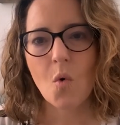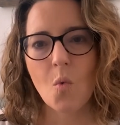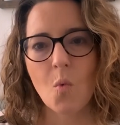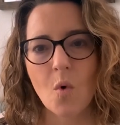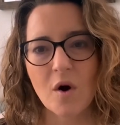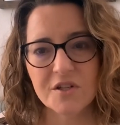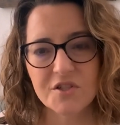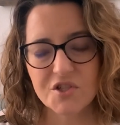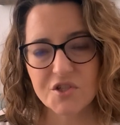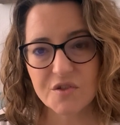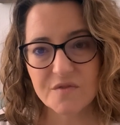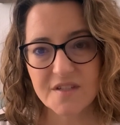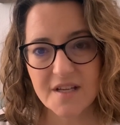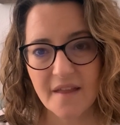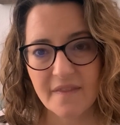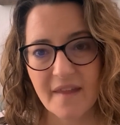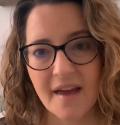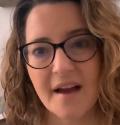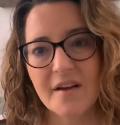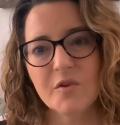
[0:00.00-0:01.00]
Once you've
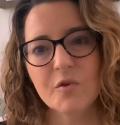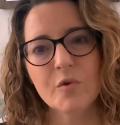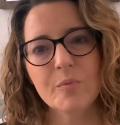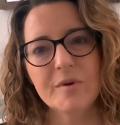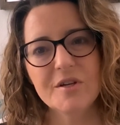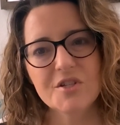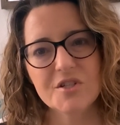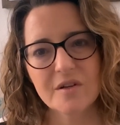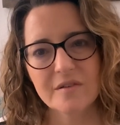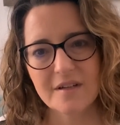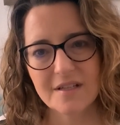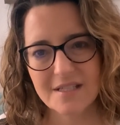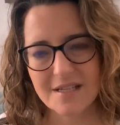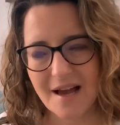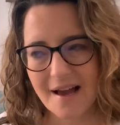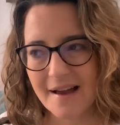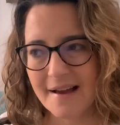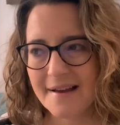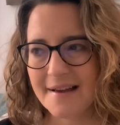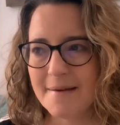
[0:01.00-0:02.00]
done that, you'll be shown a
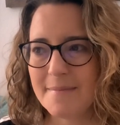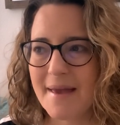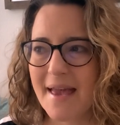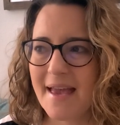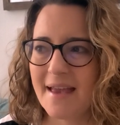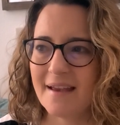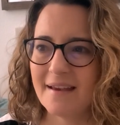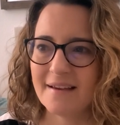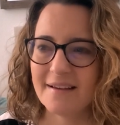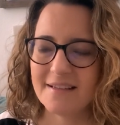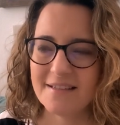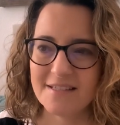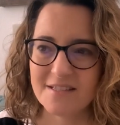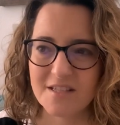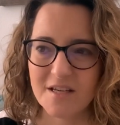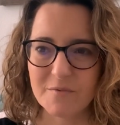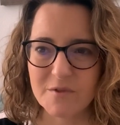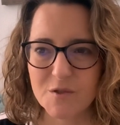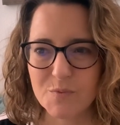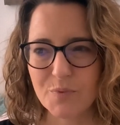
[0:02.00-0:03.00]
time, and
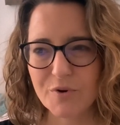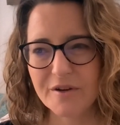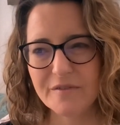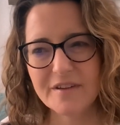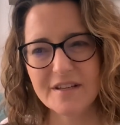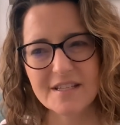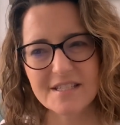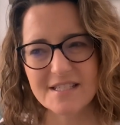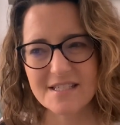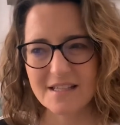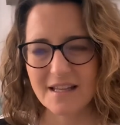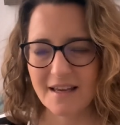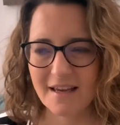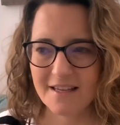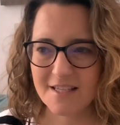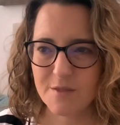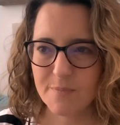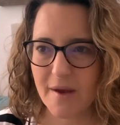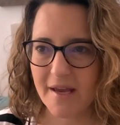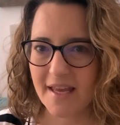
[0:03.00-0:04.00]
it was
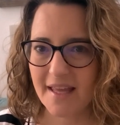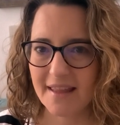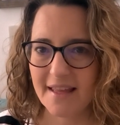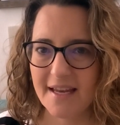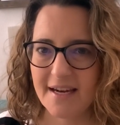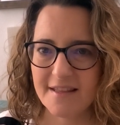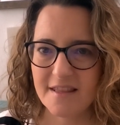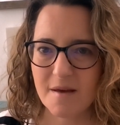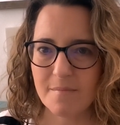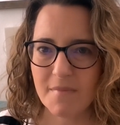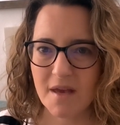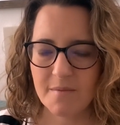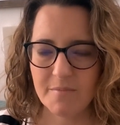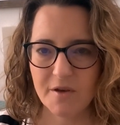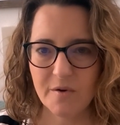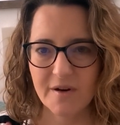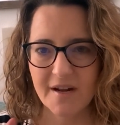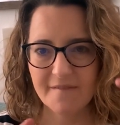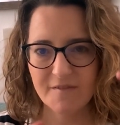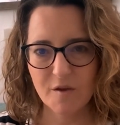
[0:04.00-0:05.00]
previously speculated that maybe
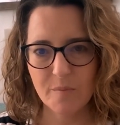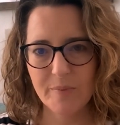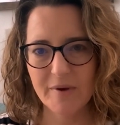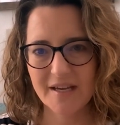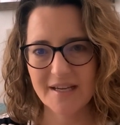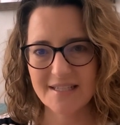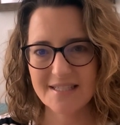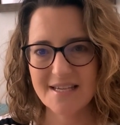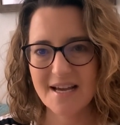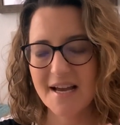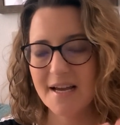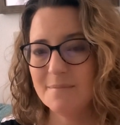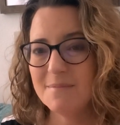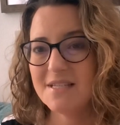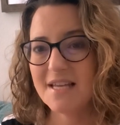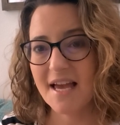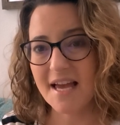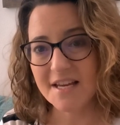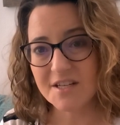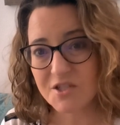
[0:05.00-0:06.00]
you'd have to pick a time
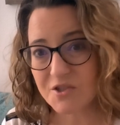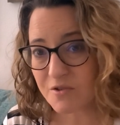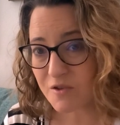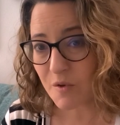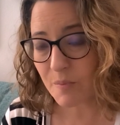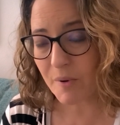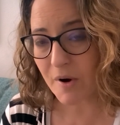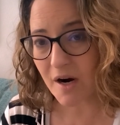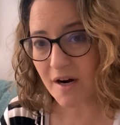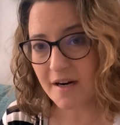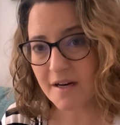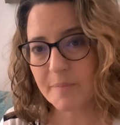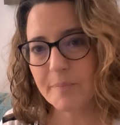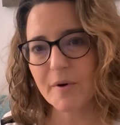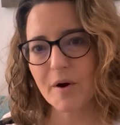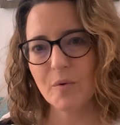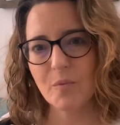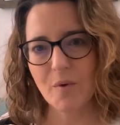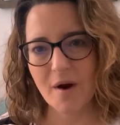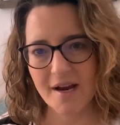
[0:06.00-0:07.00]
to enter the park,
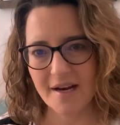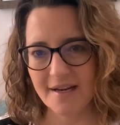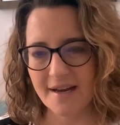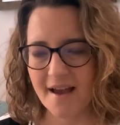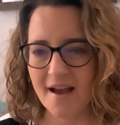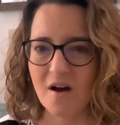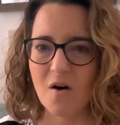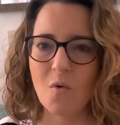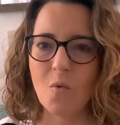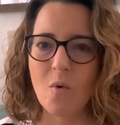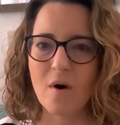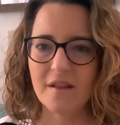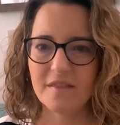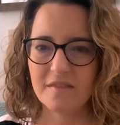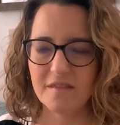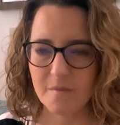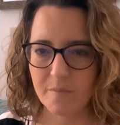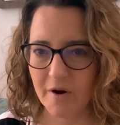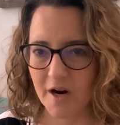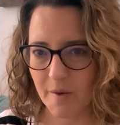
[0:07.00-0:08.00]
but right now
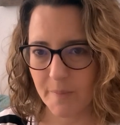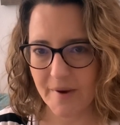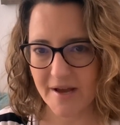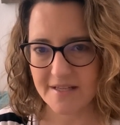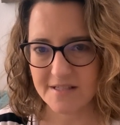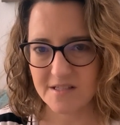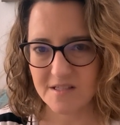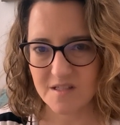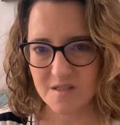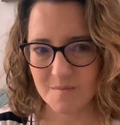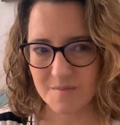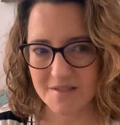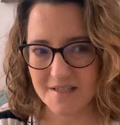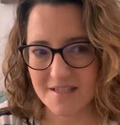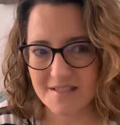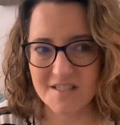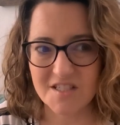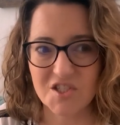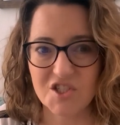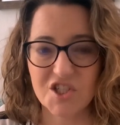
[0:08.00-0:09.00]
what the Park Pass system
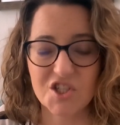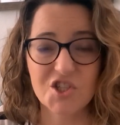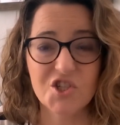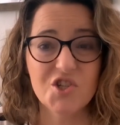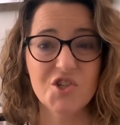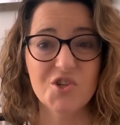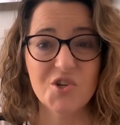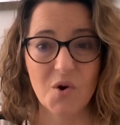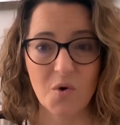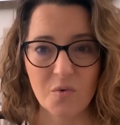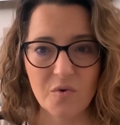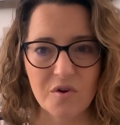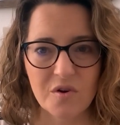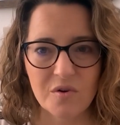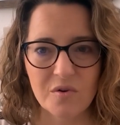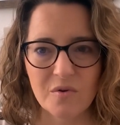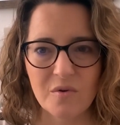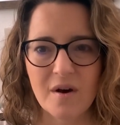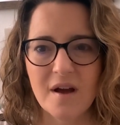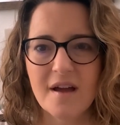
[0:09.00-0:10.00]
does is just show
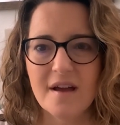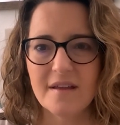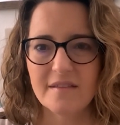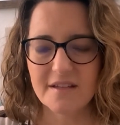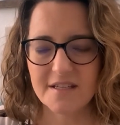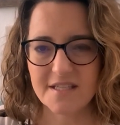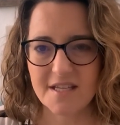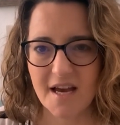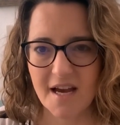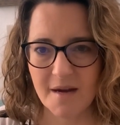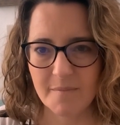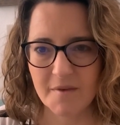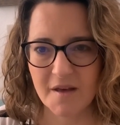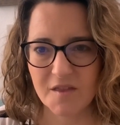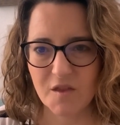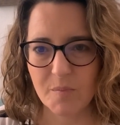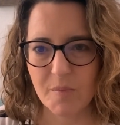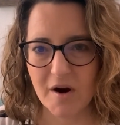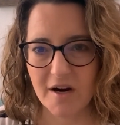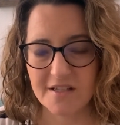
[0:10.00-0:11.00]
you the time
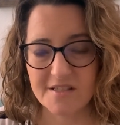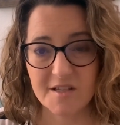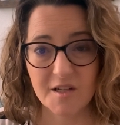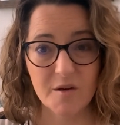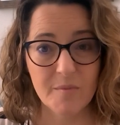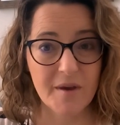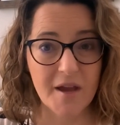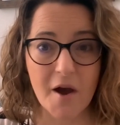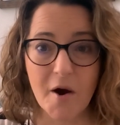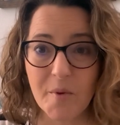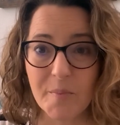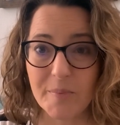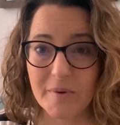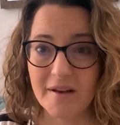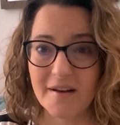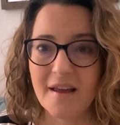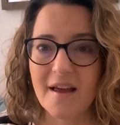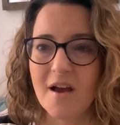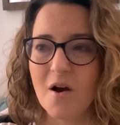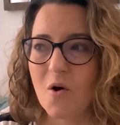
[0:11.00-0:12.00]
that the park's going to be
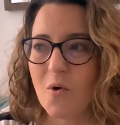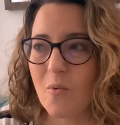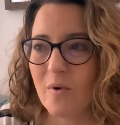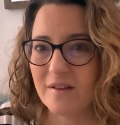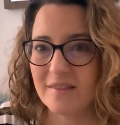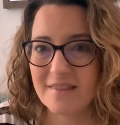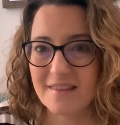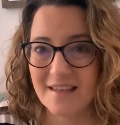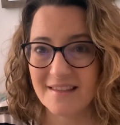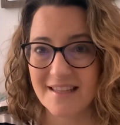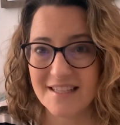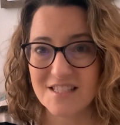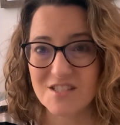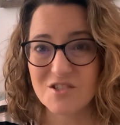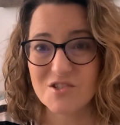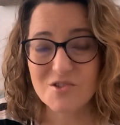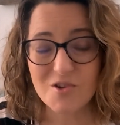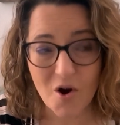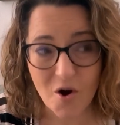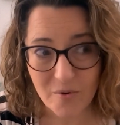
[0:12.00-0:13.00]
open. One thing that's
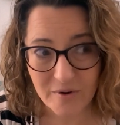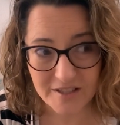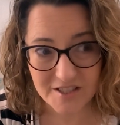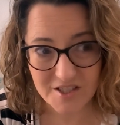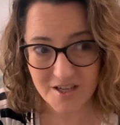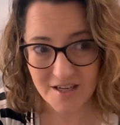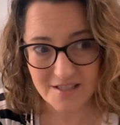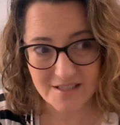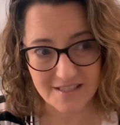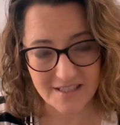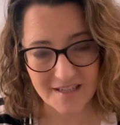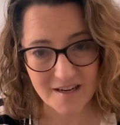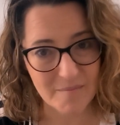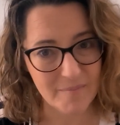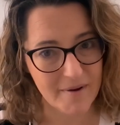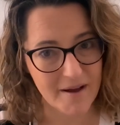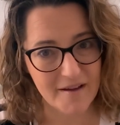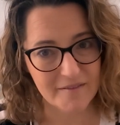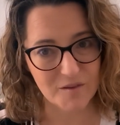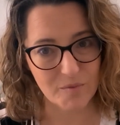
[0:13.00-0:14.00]
so interesting
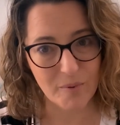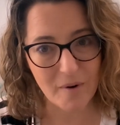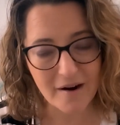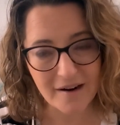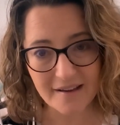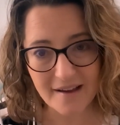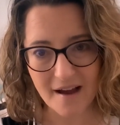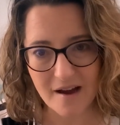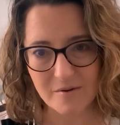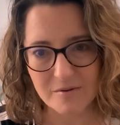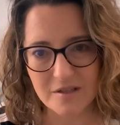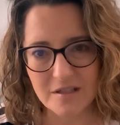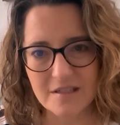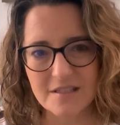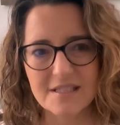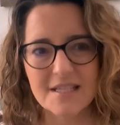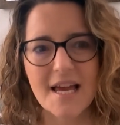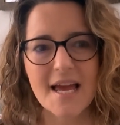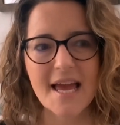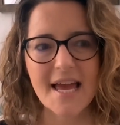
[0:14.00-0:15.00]
about the park
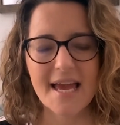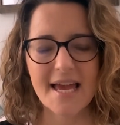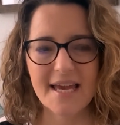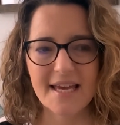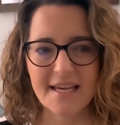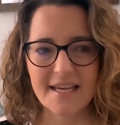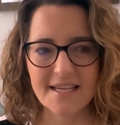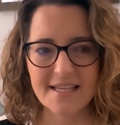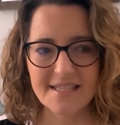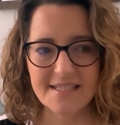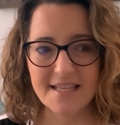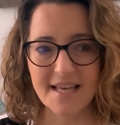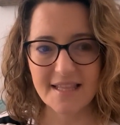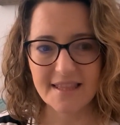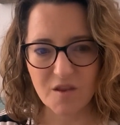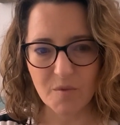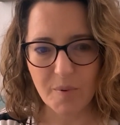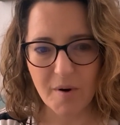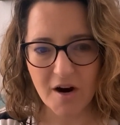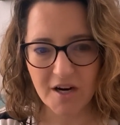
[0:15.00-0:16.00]
hours is
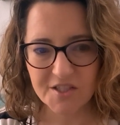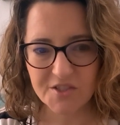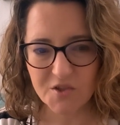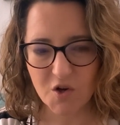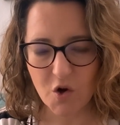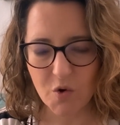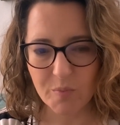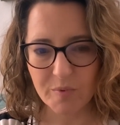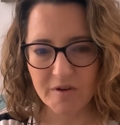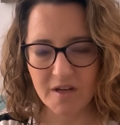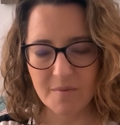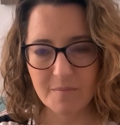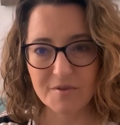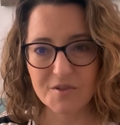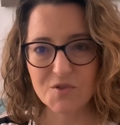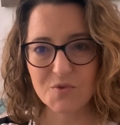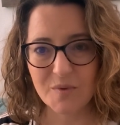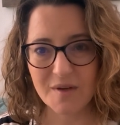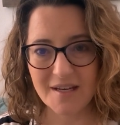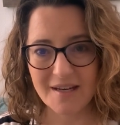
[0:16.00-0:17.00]
that the parks are opening
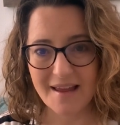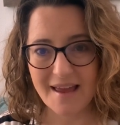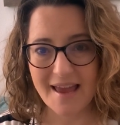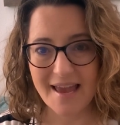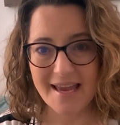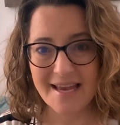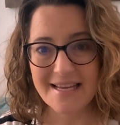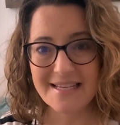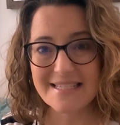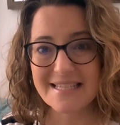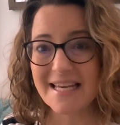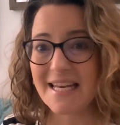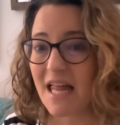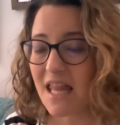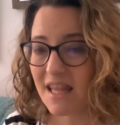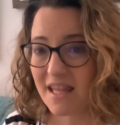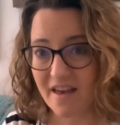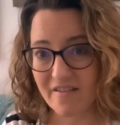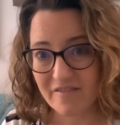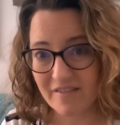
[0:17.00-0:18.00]
between 8 and
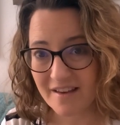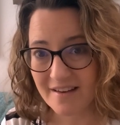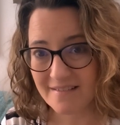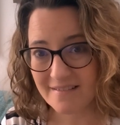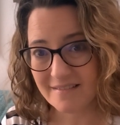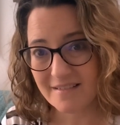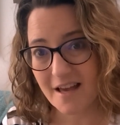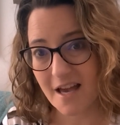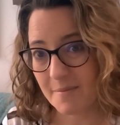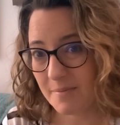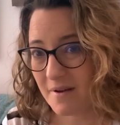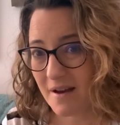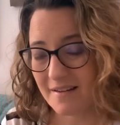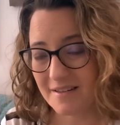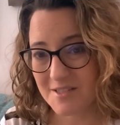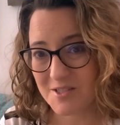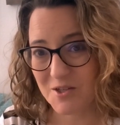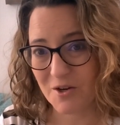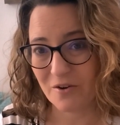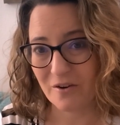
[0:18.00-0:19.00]
11. Epcot
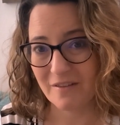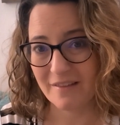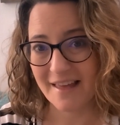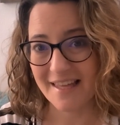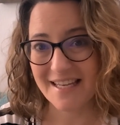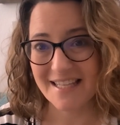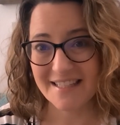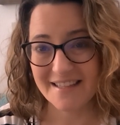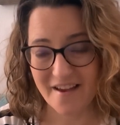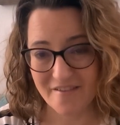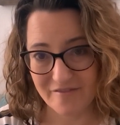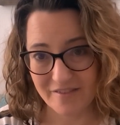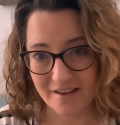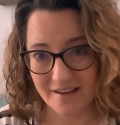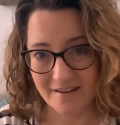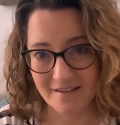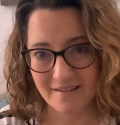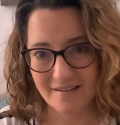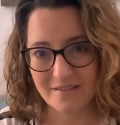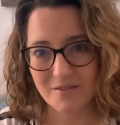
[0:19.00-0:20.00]
is currently at
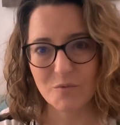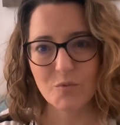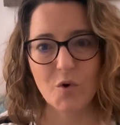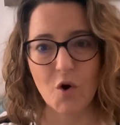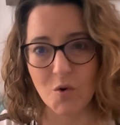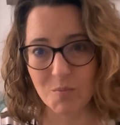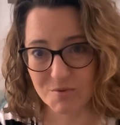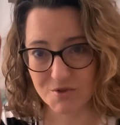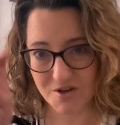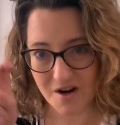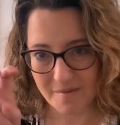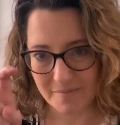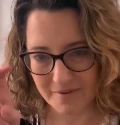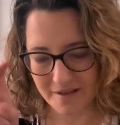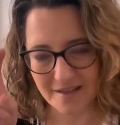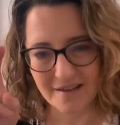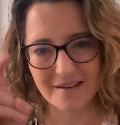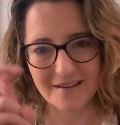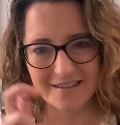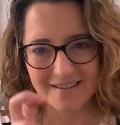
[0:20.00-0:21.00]
11. Rope
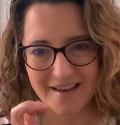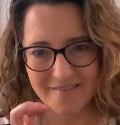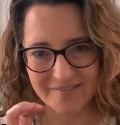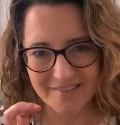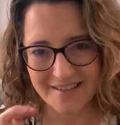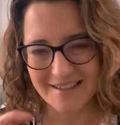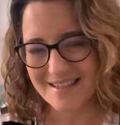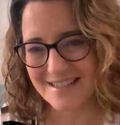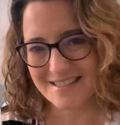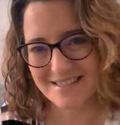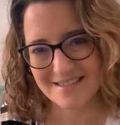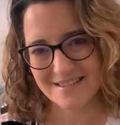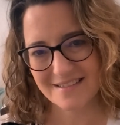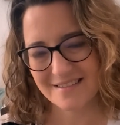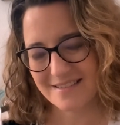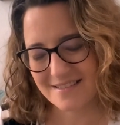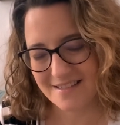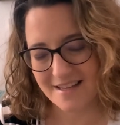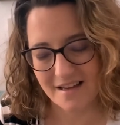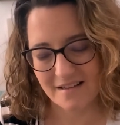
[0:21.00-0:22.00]
dropping at
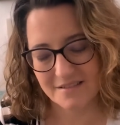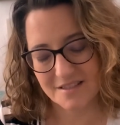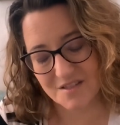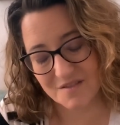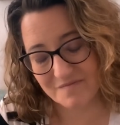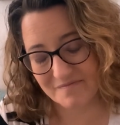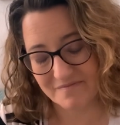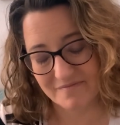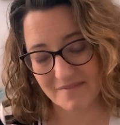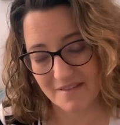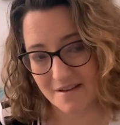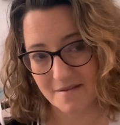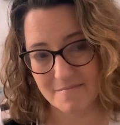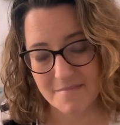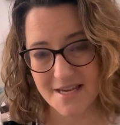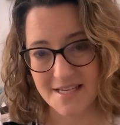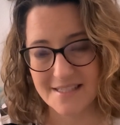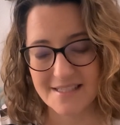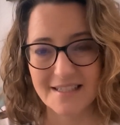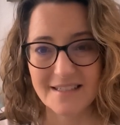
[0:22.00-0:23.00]
11 sounds
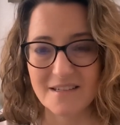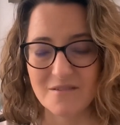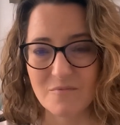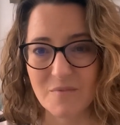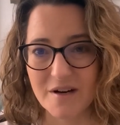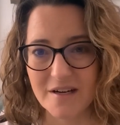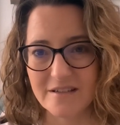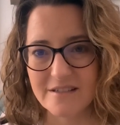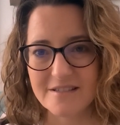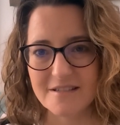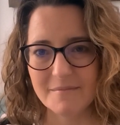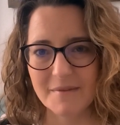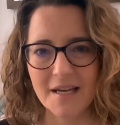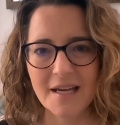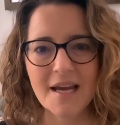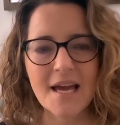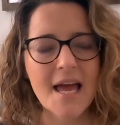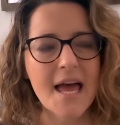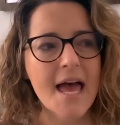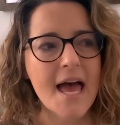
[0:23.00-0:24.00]
amazing and weird to me.